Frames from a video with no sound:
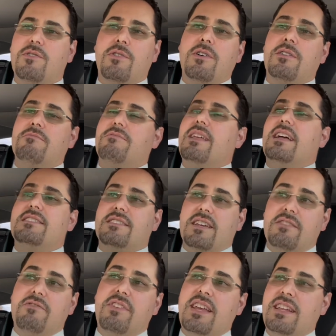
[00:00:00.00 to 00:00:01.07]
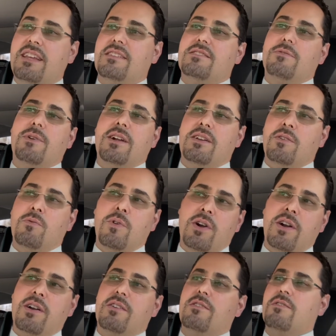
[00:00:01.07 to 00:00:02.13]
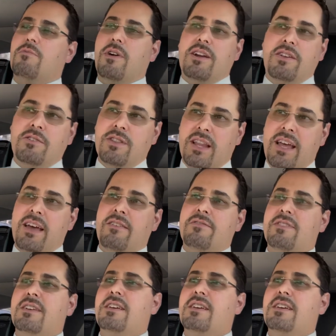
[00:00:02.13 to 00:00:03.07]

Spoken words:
or that's convenient to where you work or where you live.